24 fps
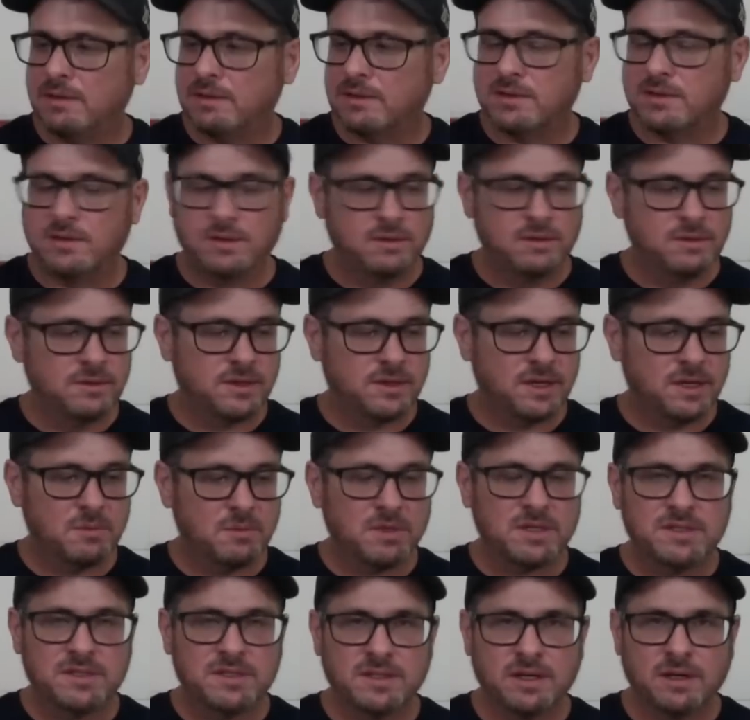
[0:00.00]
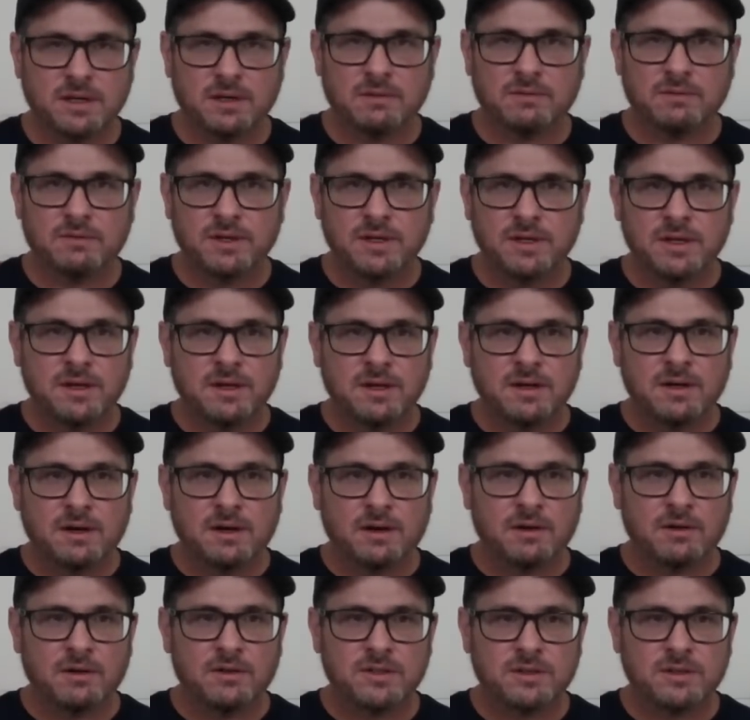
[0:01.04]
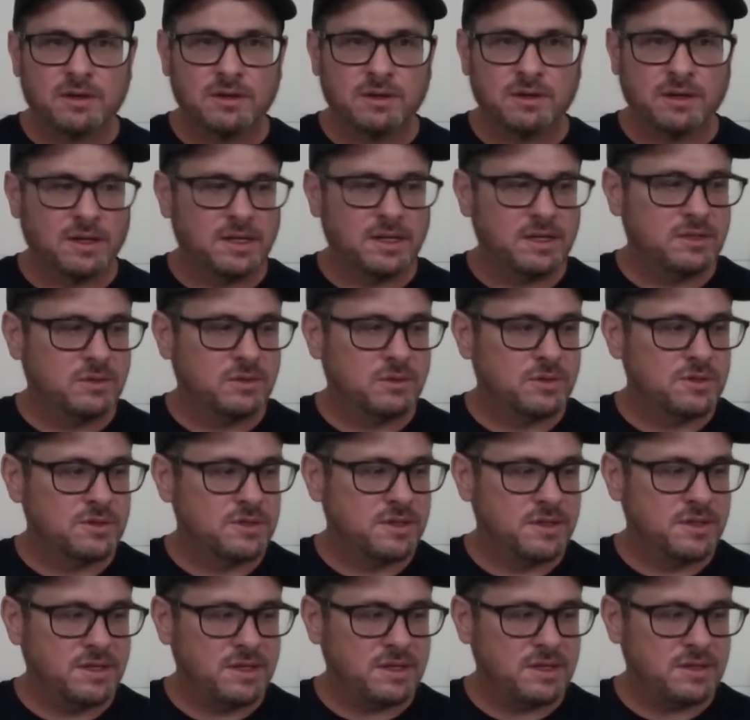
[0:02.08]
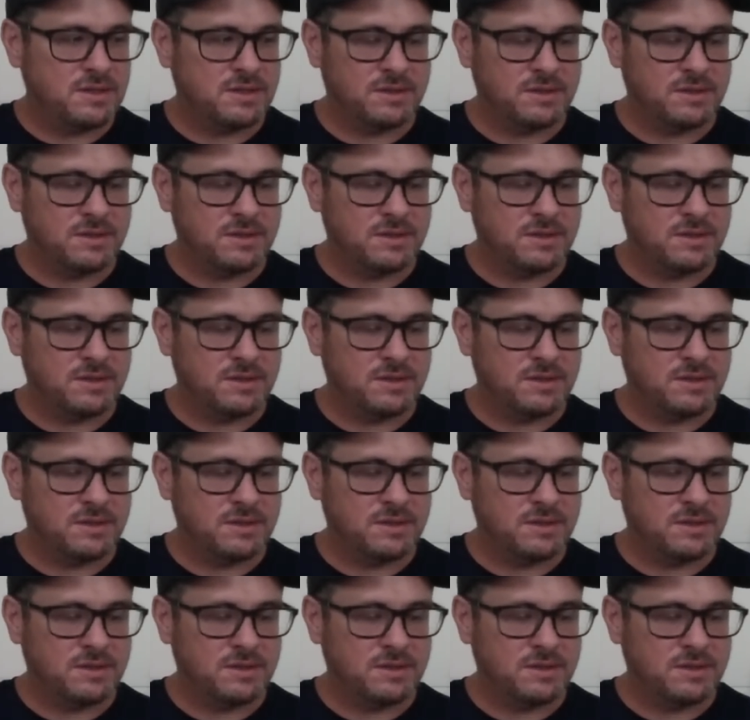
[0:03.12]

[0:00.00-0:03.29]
students and myself are starting to lean towards these.